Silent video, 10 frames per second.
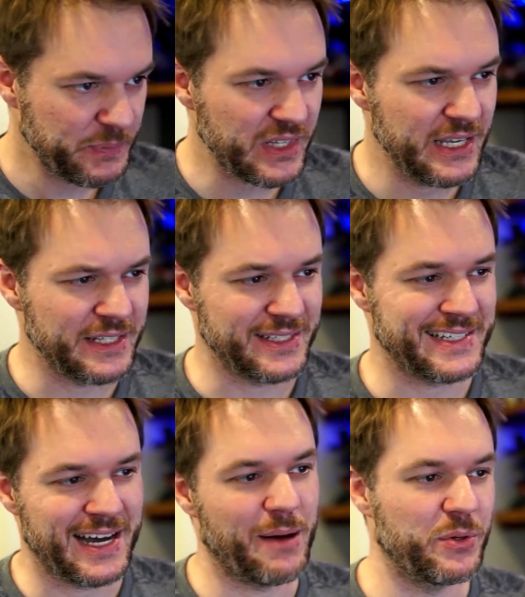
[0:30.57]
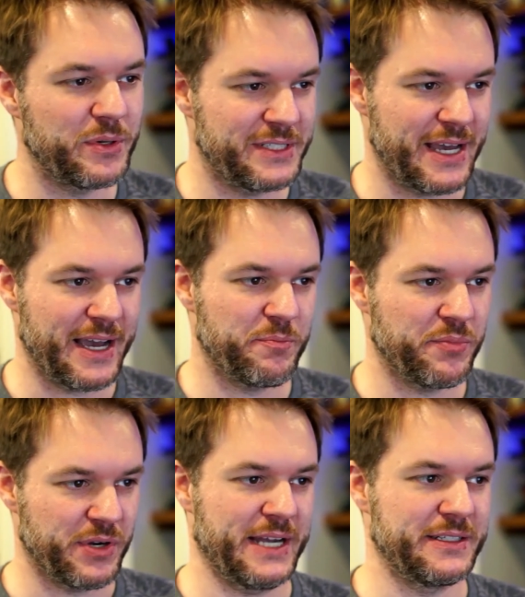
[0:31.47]
It's a combo attack
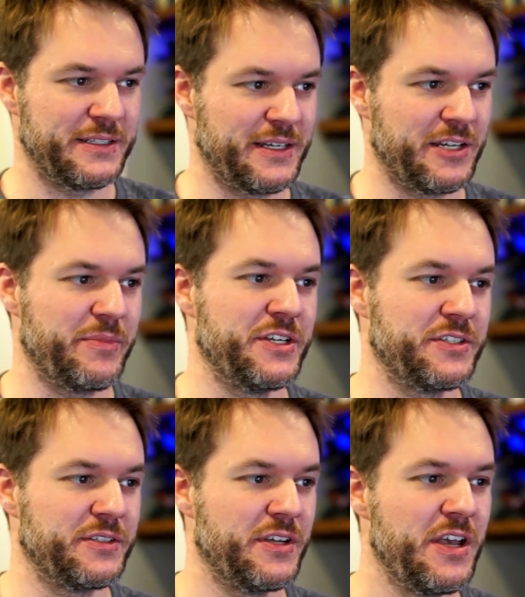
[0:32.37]
practice animation